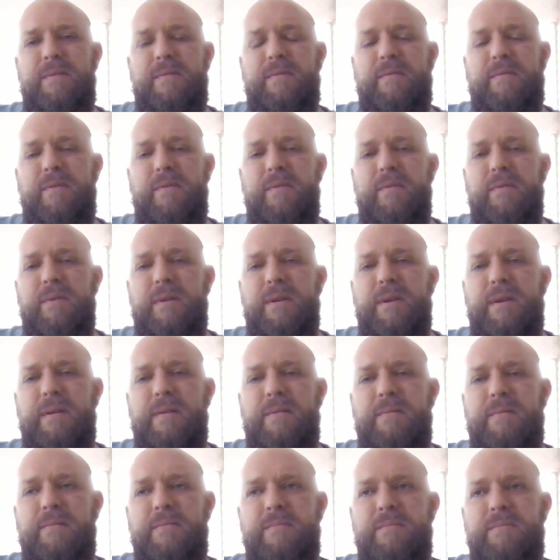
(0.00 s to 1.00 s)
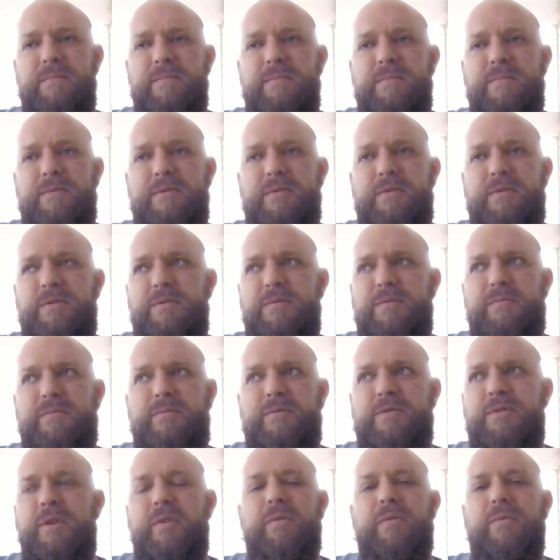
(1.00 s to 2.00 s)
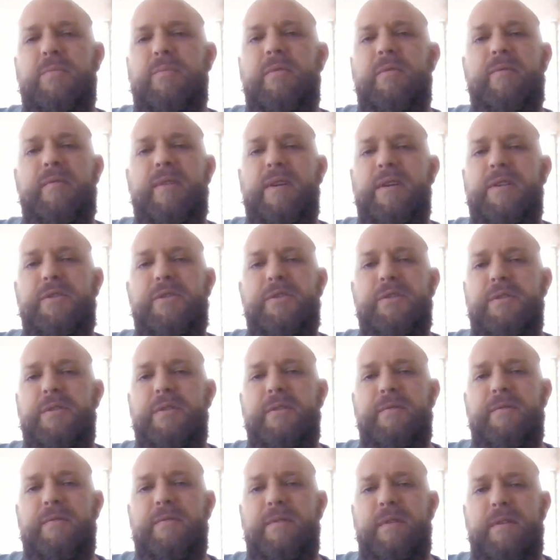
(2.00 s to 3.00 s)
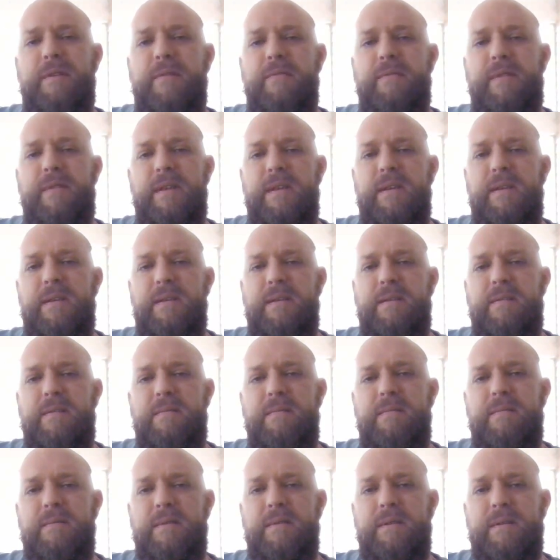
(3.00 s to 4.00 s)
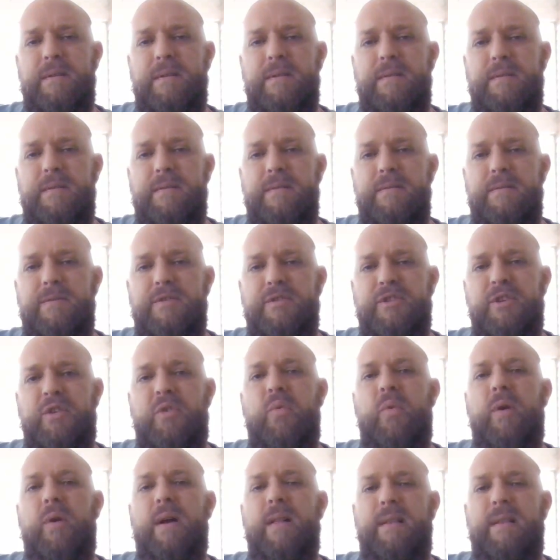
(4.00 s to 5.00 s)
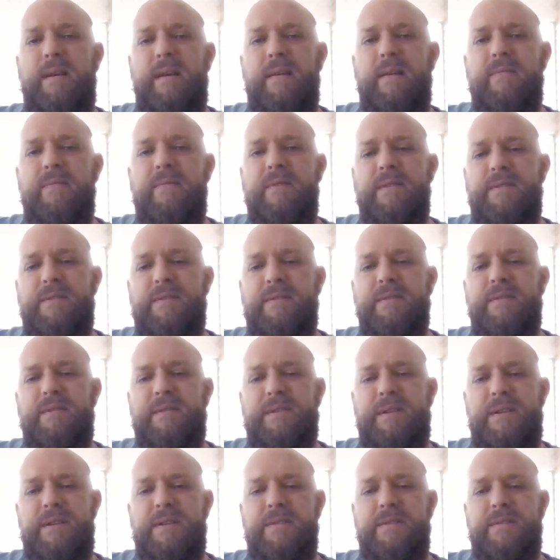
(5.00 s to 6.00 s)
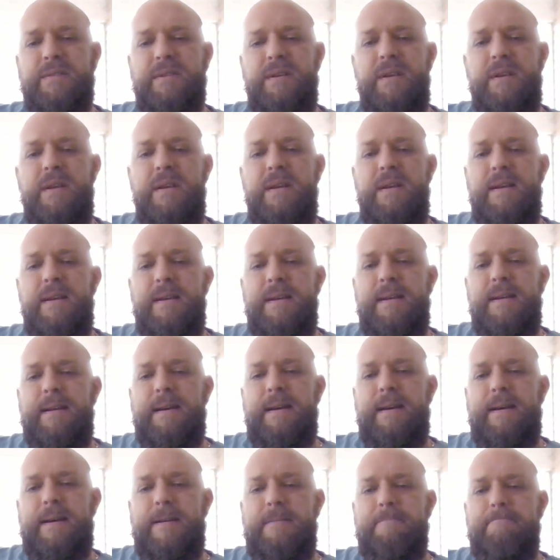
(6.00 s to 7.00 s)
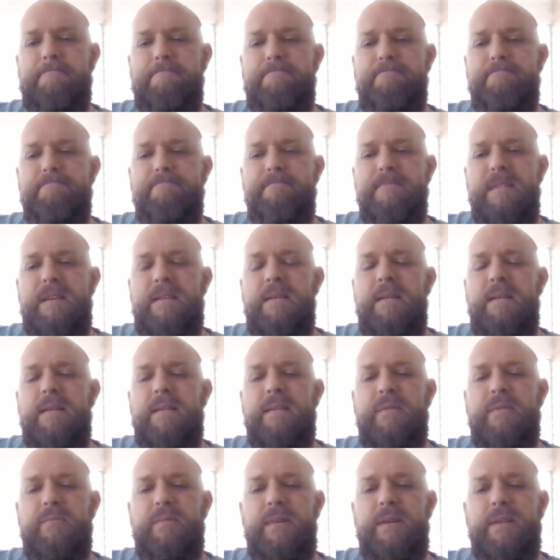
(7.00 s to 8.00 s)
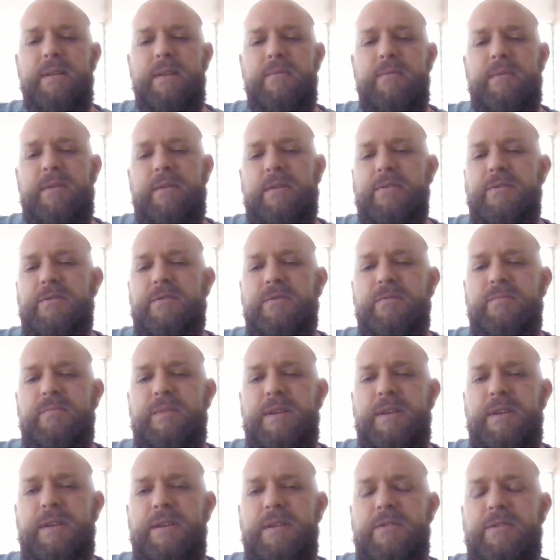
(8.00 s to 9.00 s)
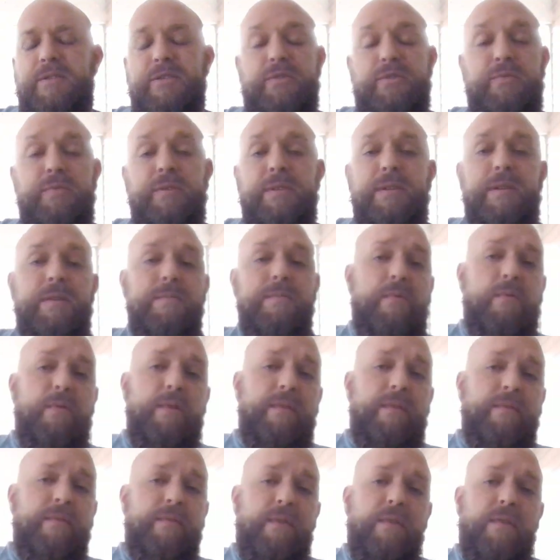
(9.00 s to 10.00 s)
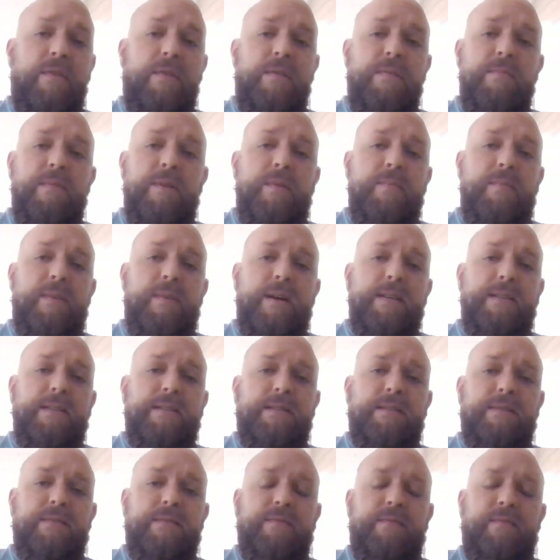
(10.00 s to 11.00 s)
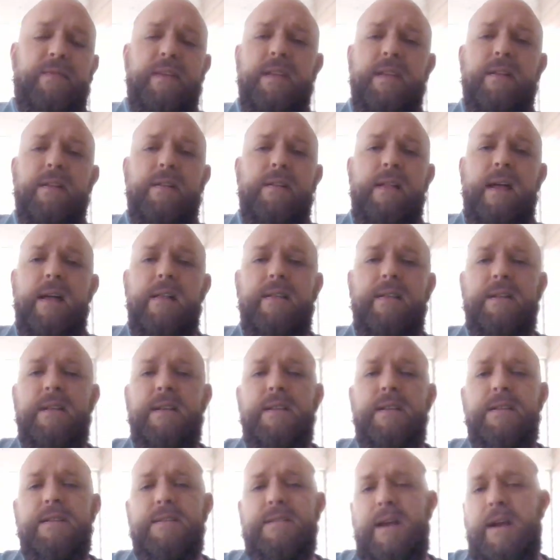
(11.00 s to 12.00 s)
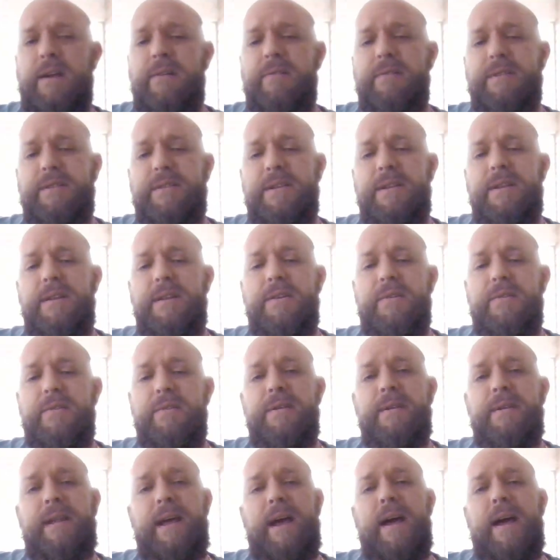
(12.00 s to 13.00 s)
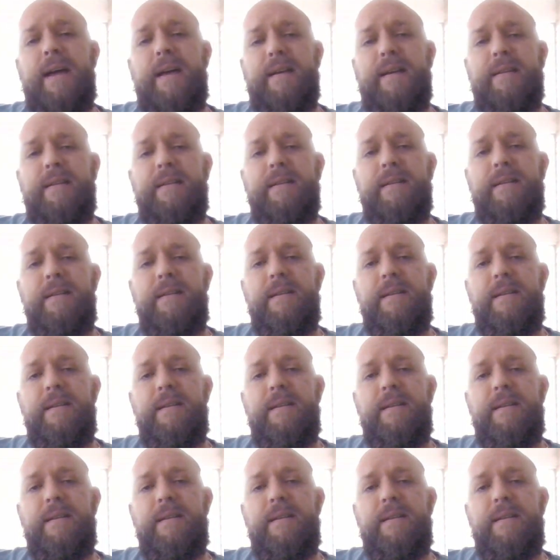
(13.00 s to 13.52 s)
for total prevention of the sequelae of this disease. And then really it would also be just really important for her to minimize phenylalanine and tyrosine in her diet.